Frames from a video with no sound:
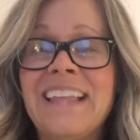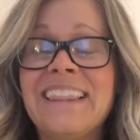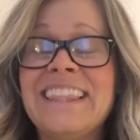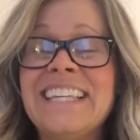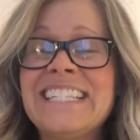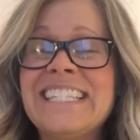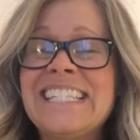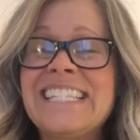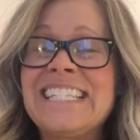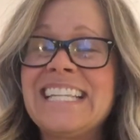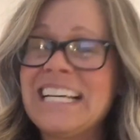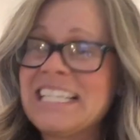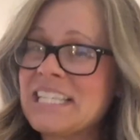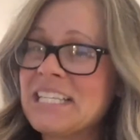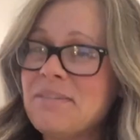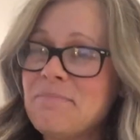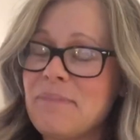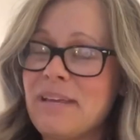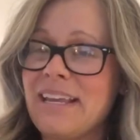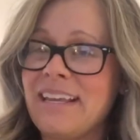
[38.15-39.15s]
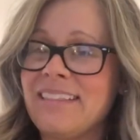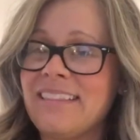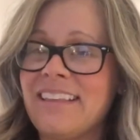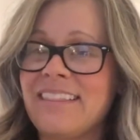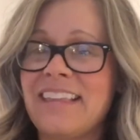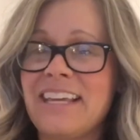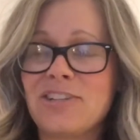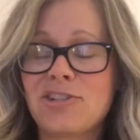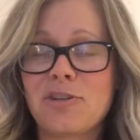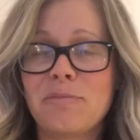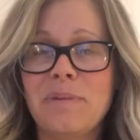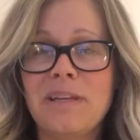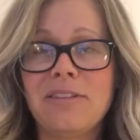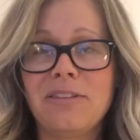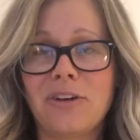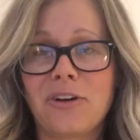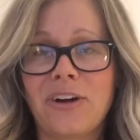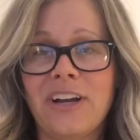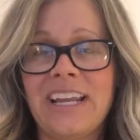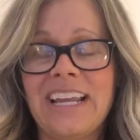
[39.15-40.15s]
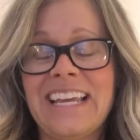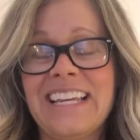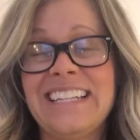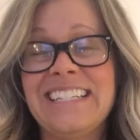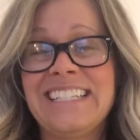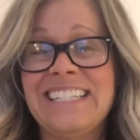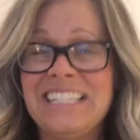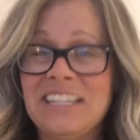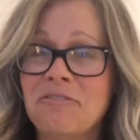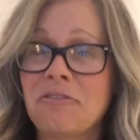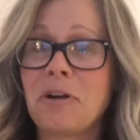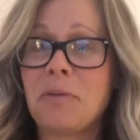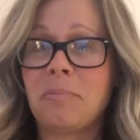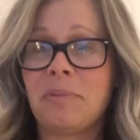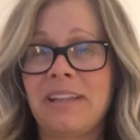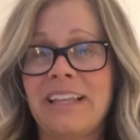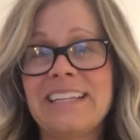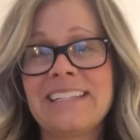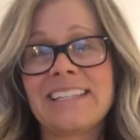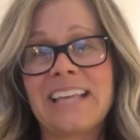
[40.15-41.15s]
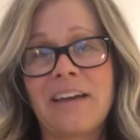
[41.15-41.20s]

This doesn't mean that they should be learning in a different place